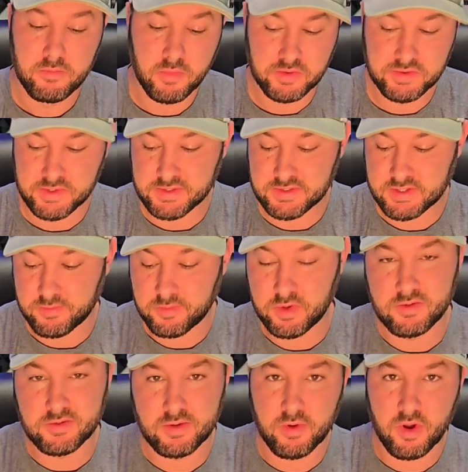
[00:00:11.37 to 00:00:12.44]
Mostly it's going to be
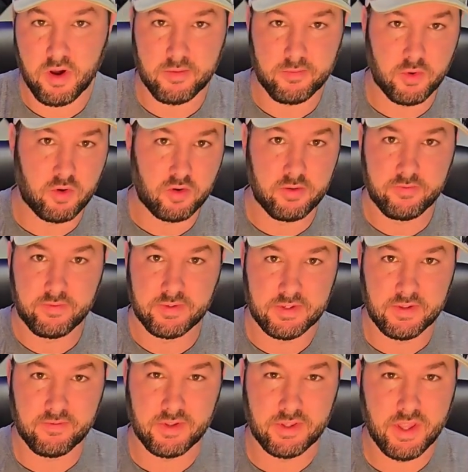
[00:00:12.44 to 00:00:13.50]
used on automotive,
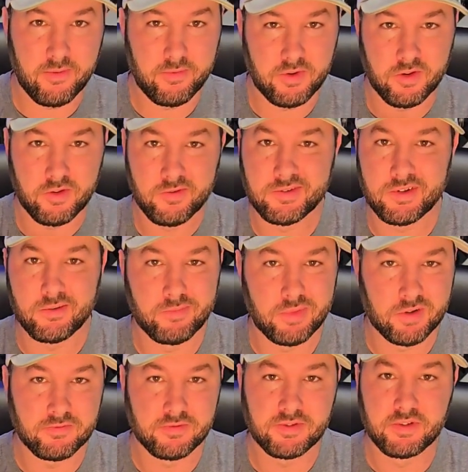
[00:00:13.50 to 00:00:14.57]
stuff like that, but you can use it on
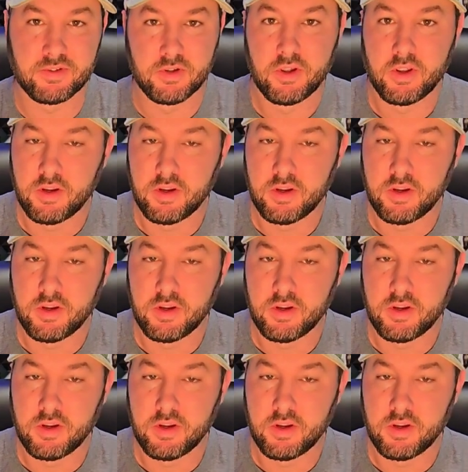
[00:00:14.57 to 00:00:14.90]
boats,